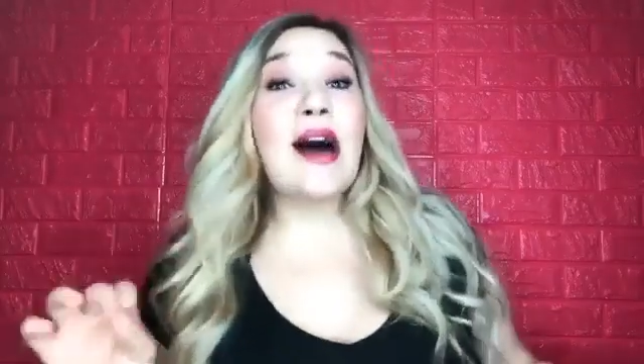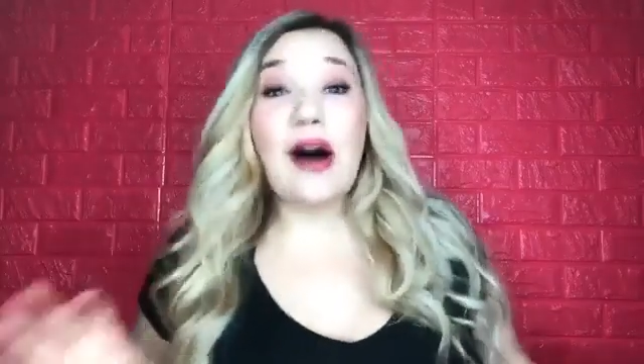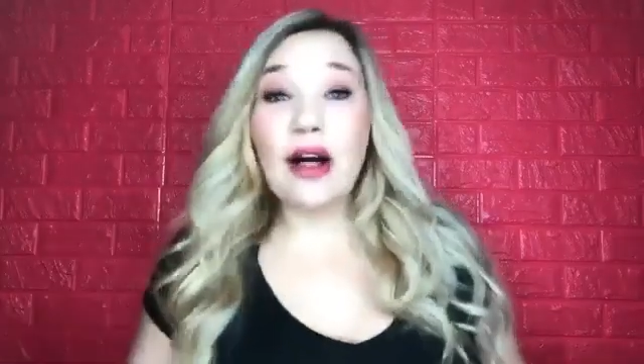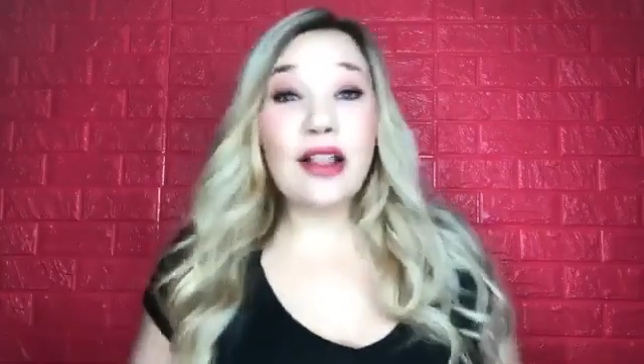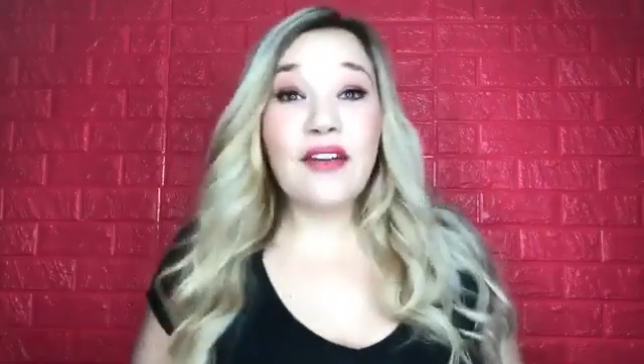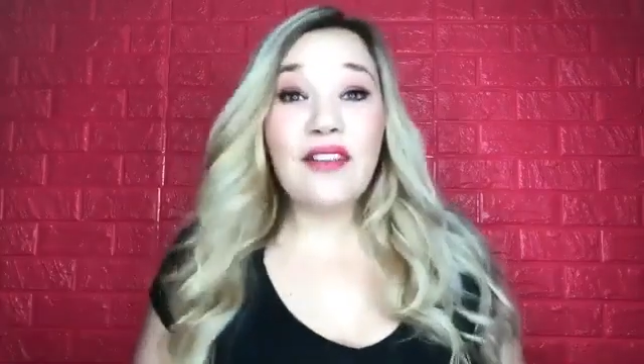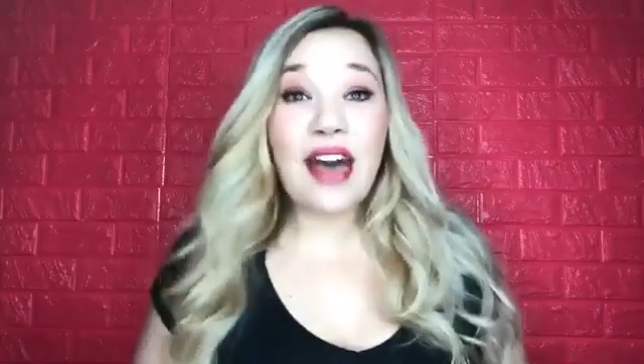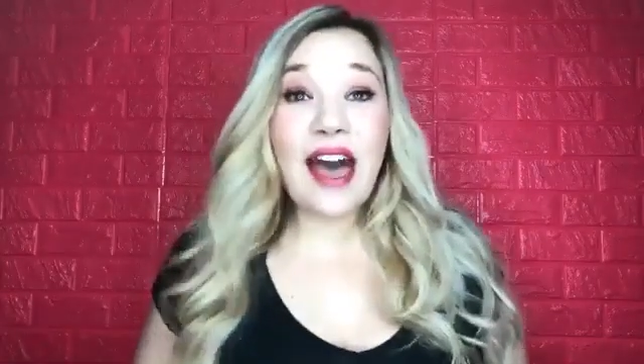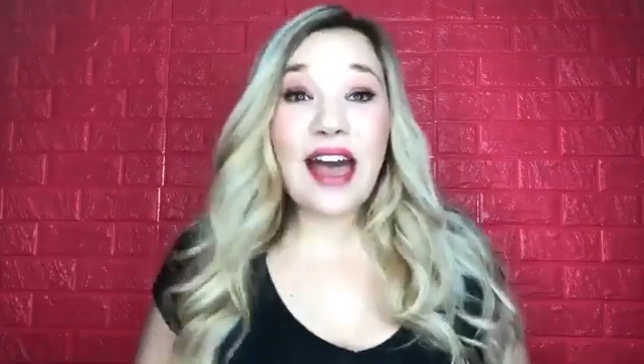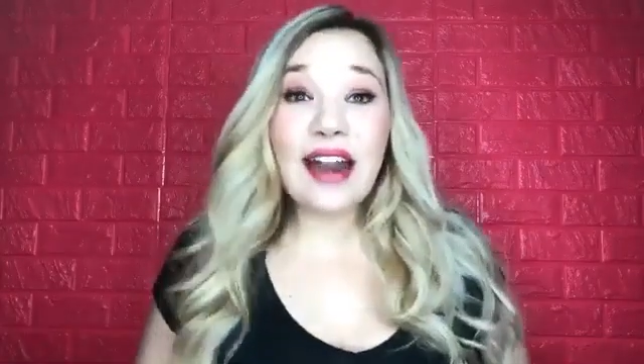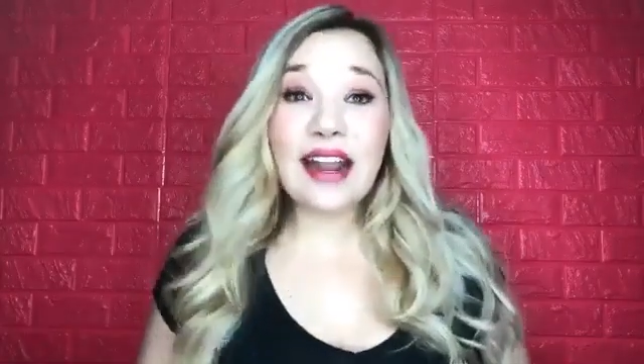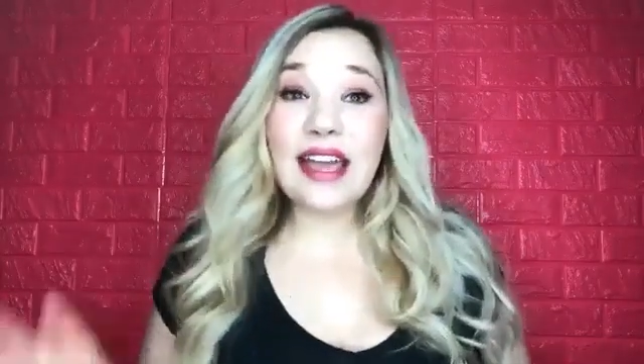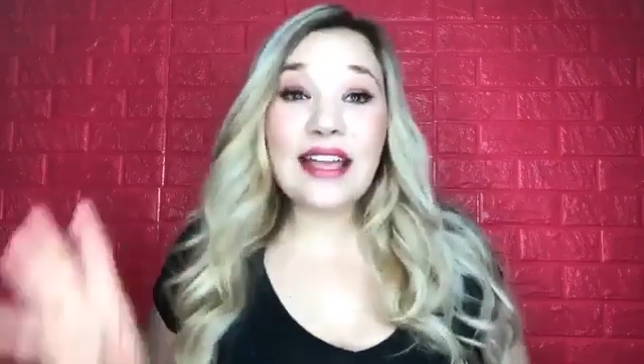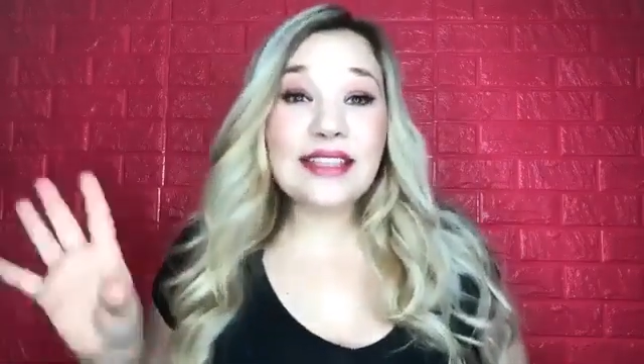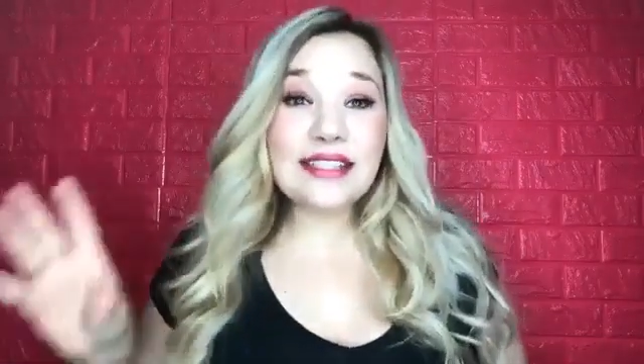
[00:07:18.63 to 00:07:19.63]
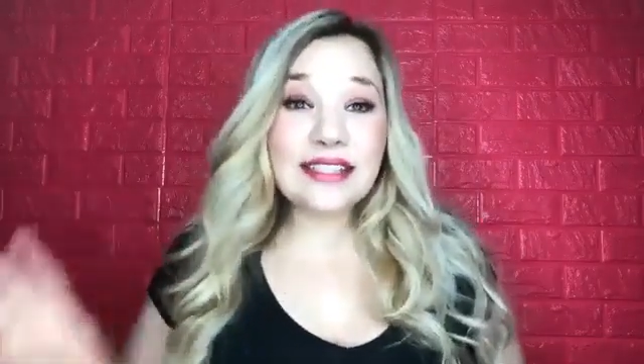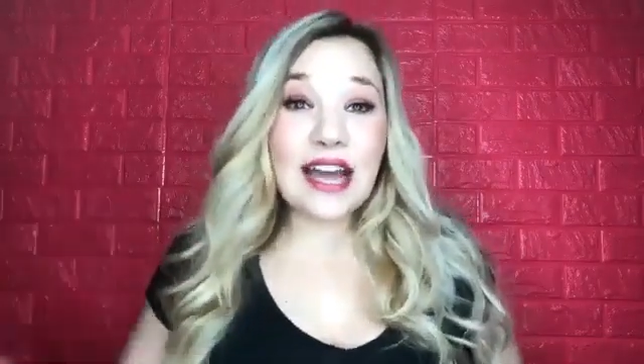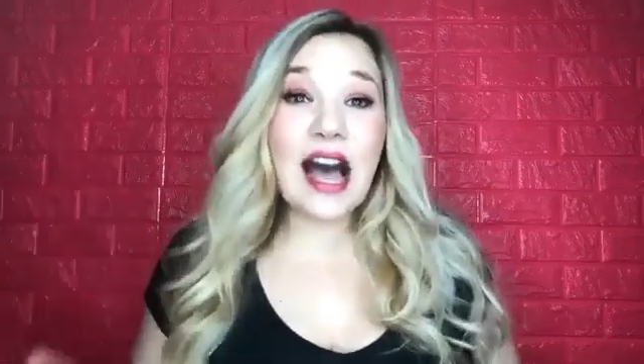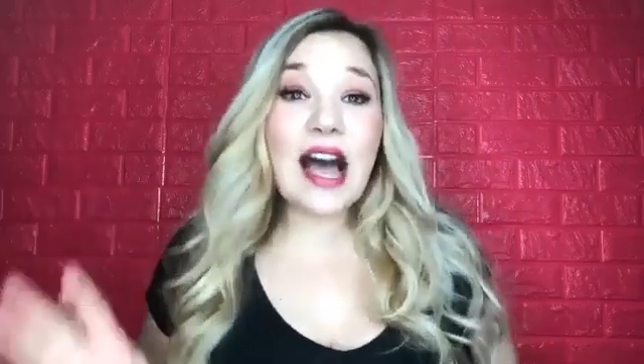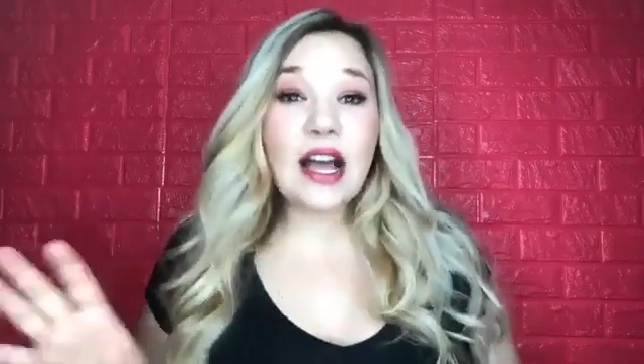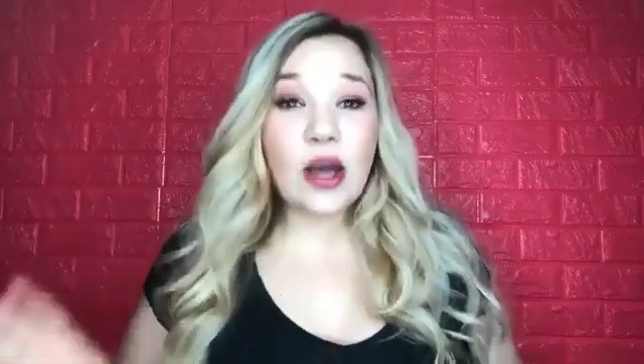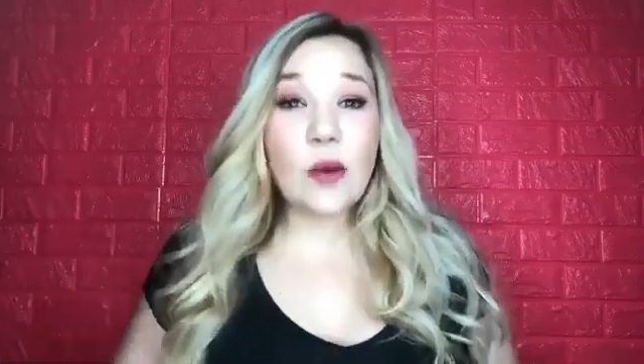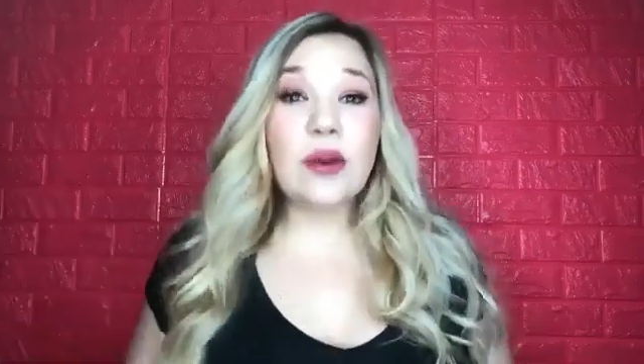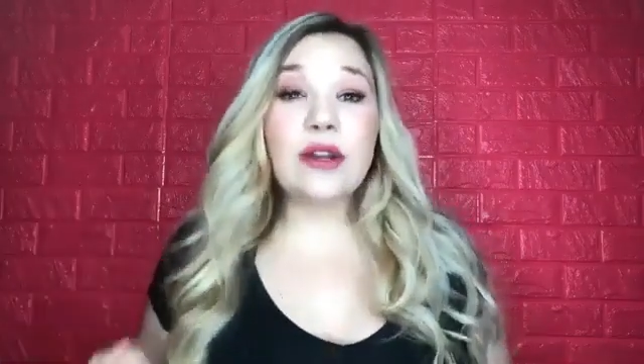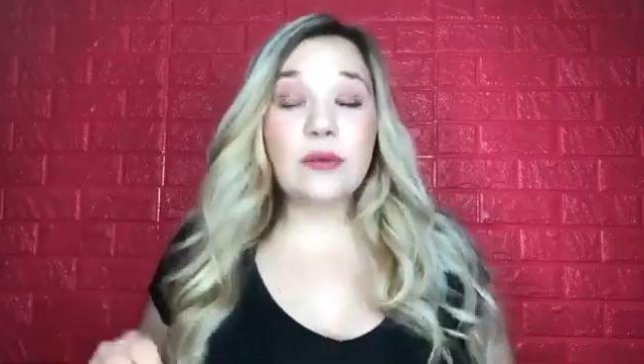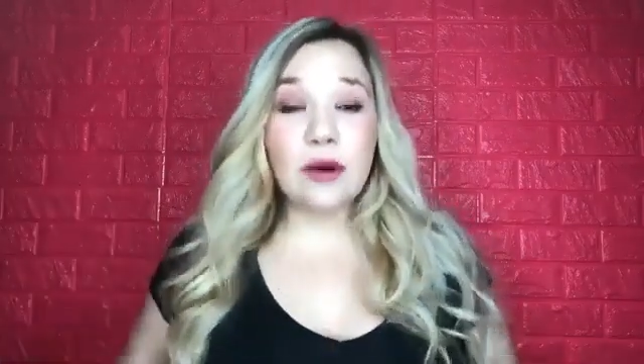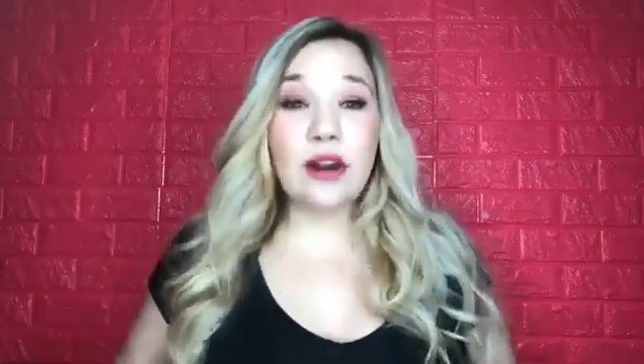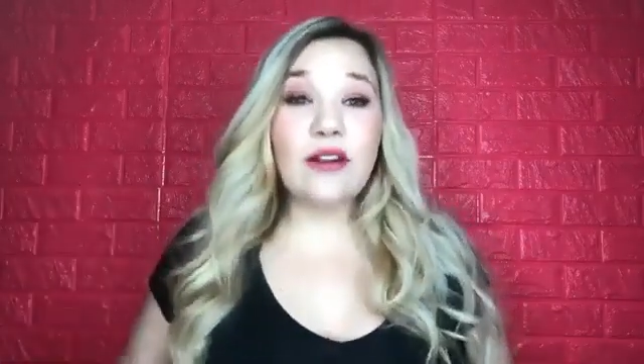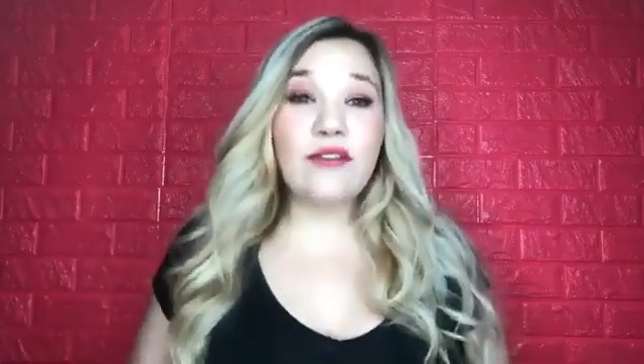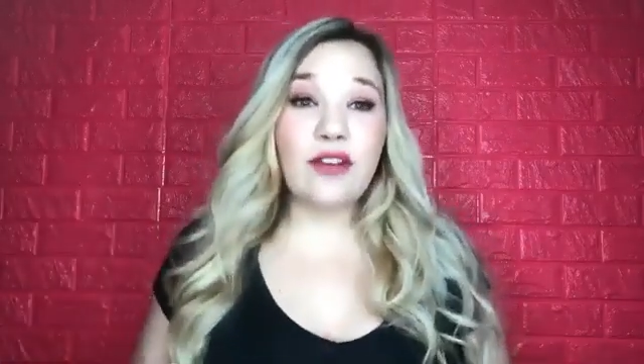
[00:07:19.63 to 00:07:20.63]
all of that, it's not going to
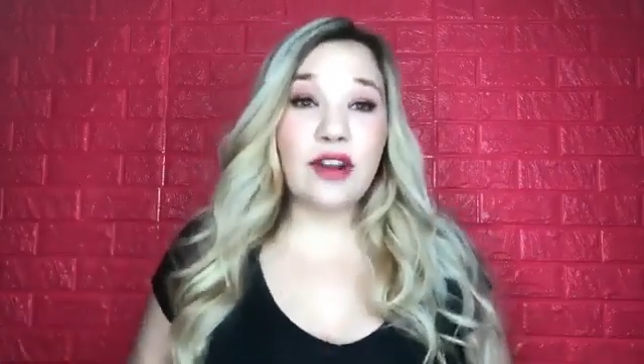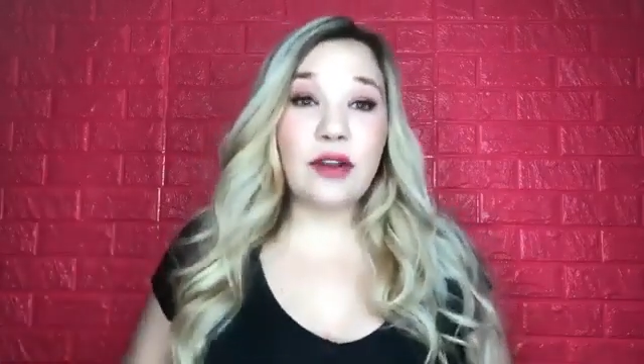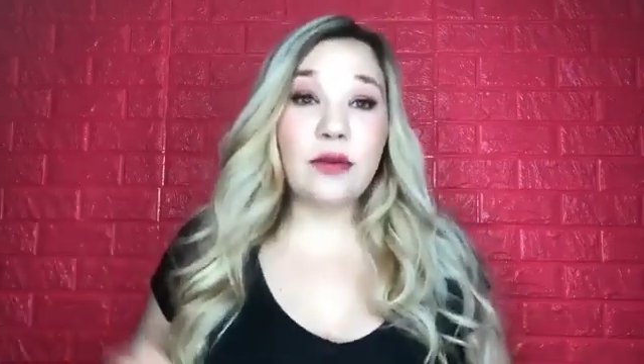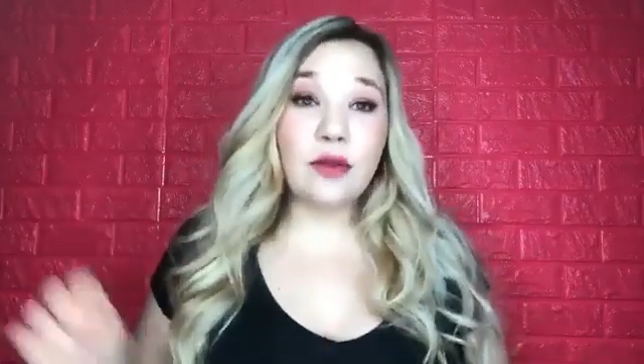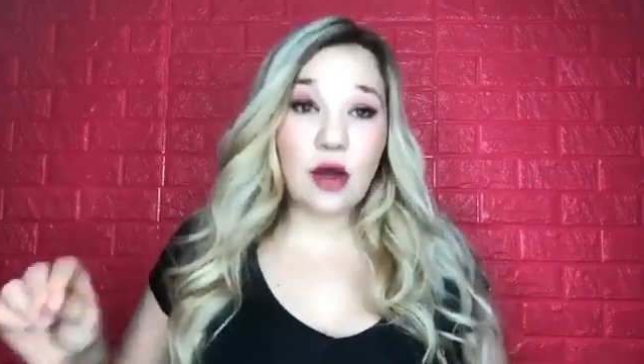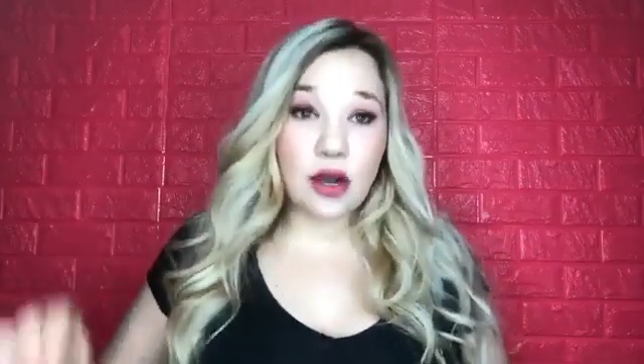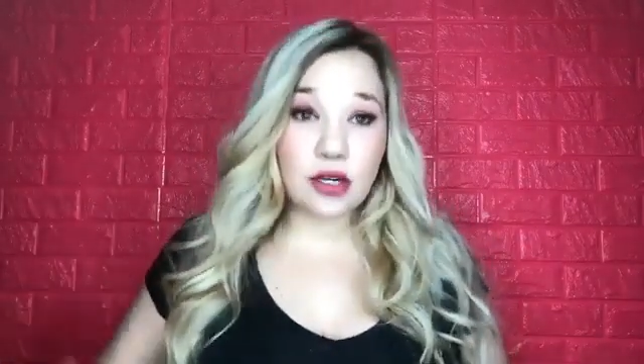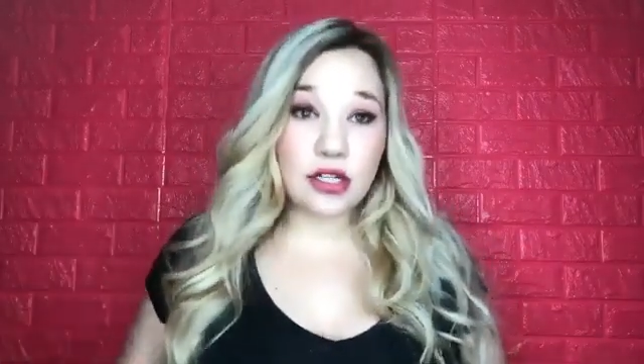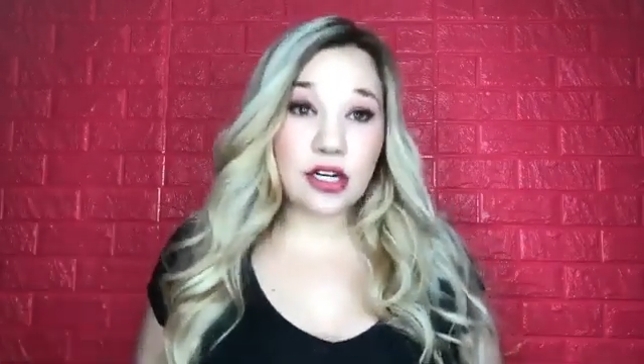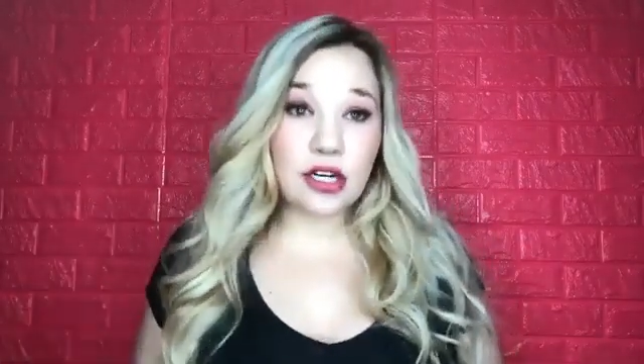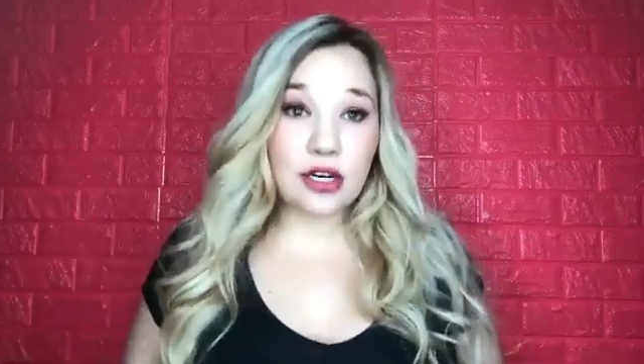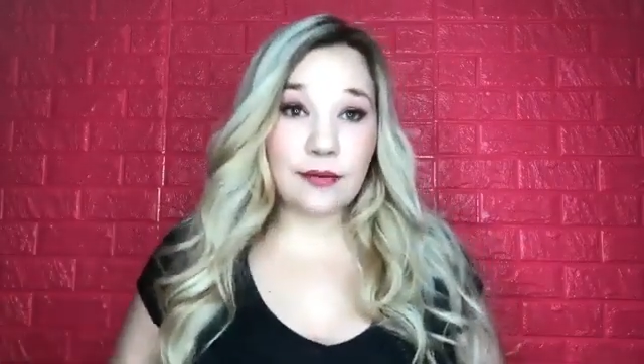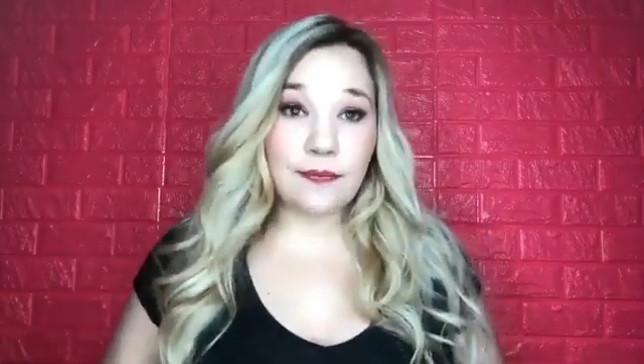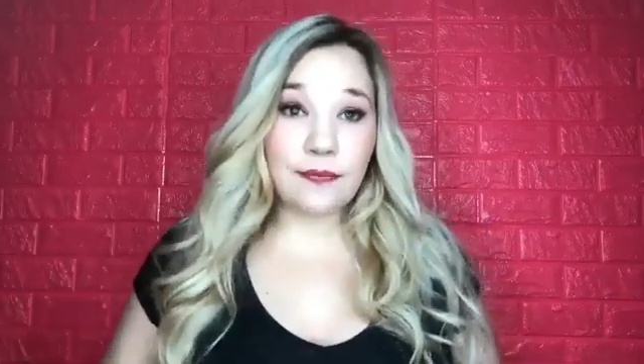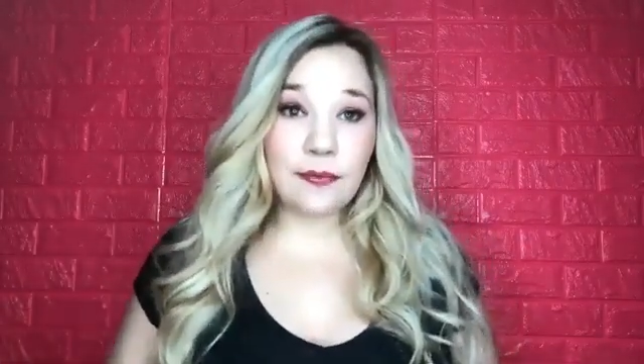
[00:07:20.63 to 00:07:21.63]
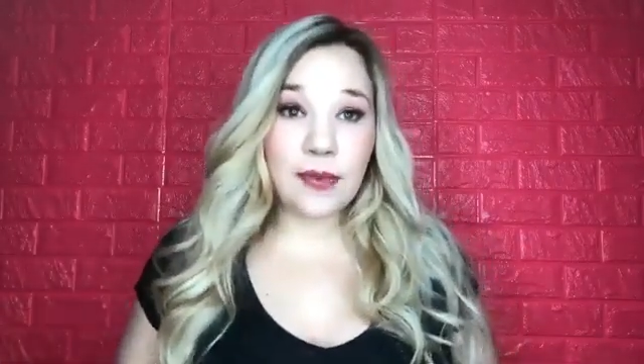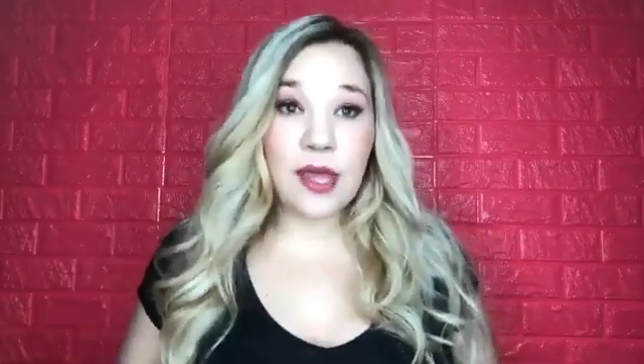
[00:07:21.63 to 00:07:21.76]
work for you long term.